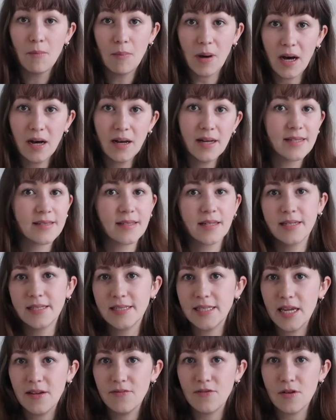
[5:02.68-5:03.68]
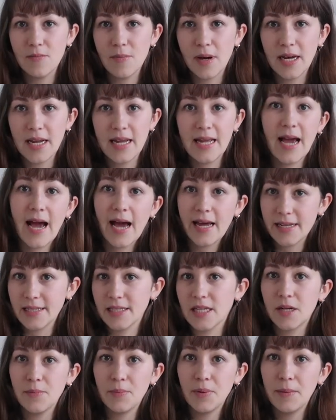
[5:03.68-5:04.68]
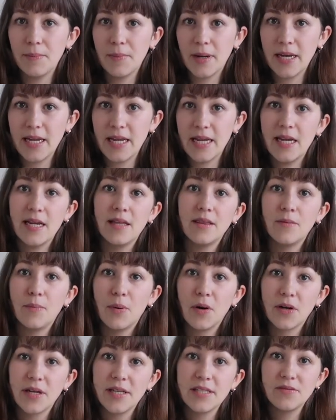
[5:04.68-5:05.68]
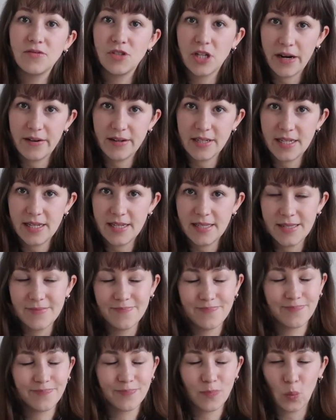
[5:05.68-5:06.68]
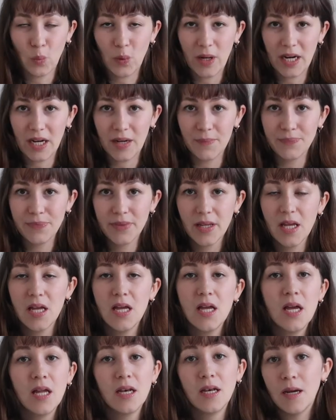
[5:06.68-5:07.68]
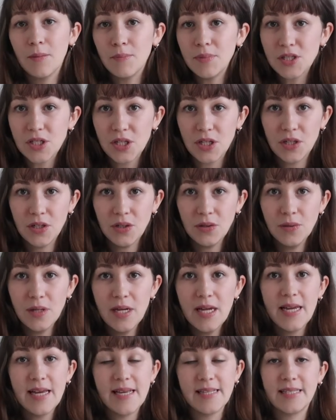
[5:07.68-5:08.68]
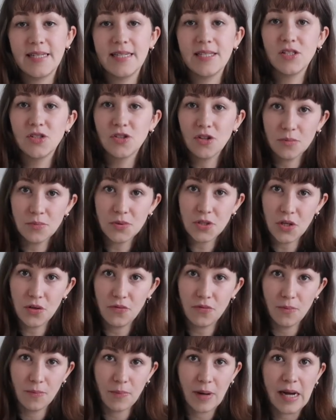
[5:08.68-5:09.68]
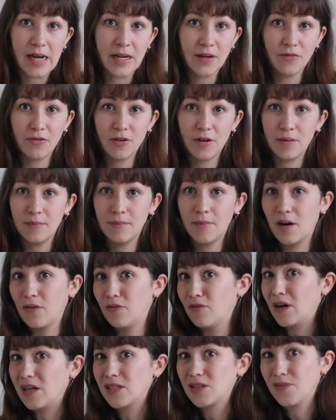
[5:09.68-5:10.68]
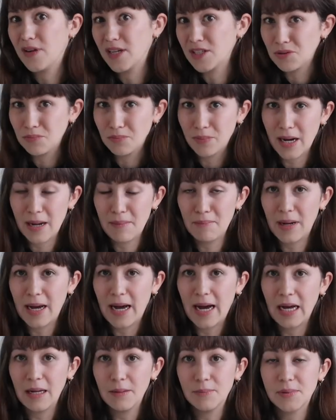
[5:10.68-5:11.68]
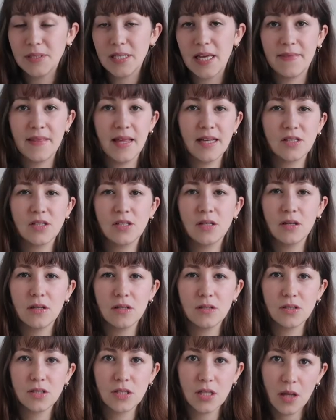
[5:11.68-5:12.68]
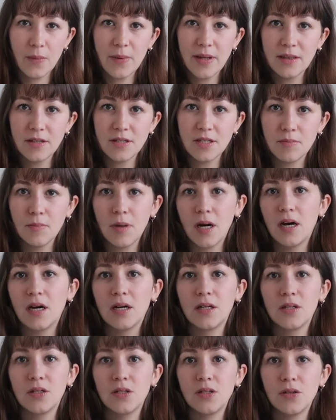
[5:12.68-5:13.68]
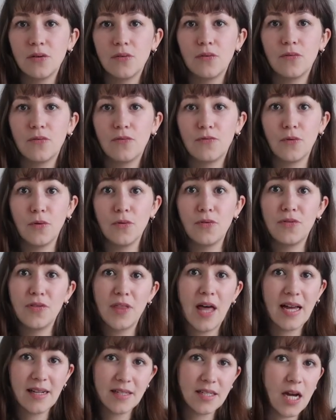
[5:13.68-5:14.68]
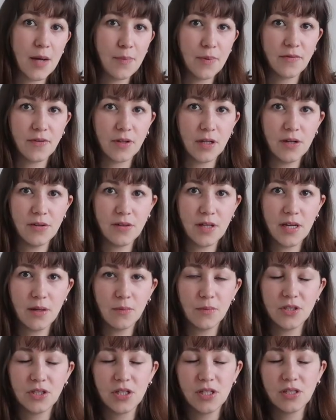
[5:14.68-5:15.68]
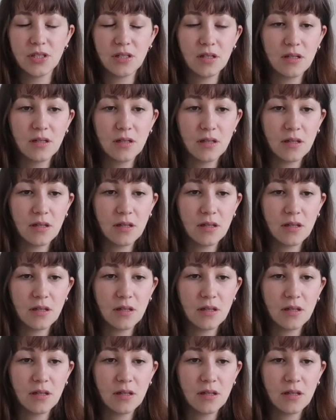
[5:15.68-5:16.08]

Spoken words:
but it's going to save you money and it's going to put money in the pockets of charities. Winner. Number two is that it stops you from buying from a fast fashion brand perhaps, and that's slowing the demand for that type of clothing, which is